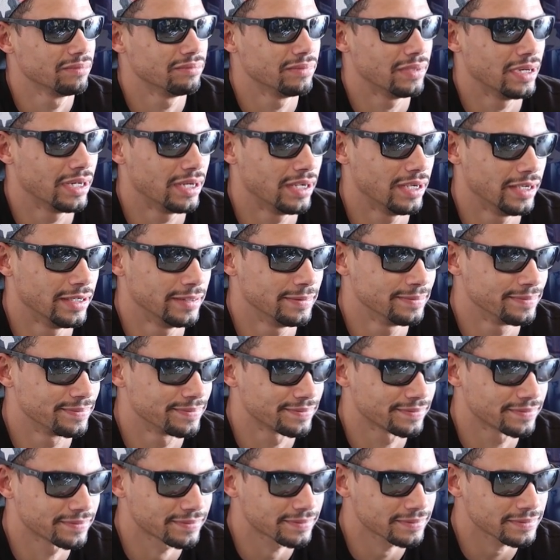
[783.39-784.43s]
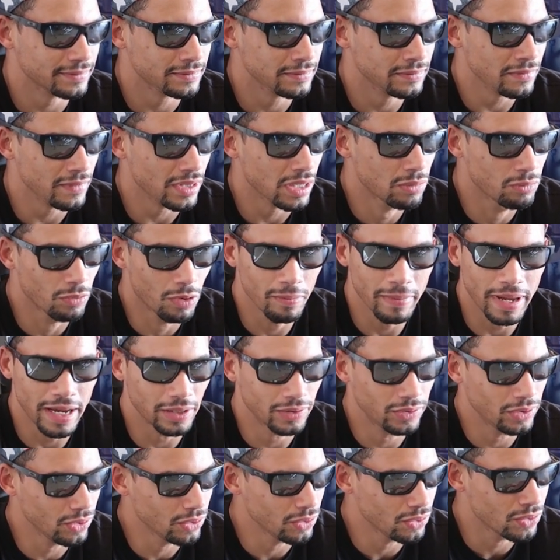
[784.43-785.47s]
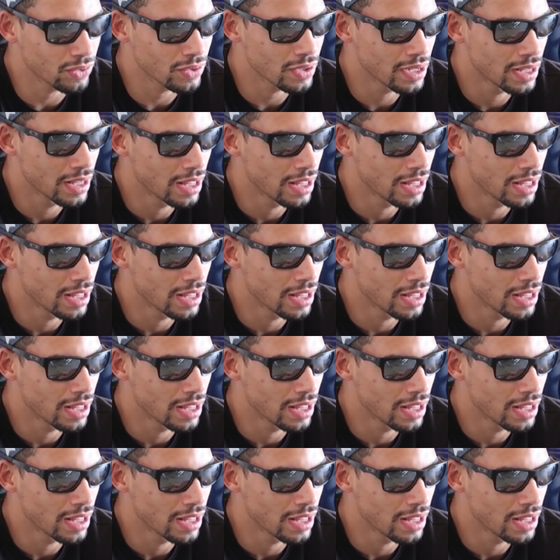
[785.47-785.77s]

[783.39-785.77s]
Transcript: but we'll make do.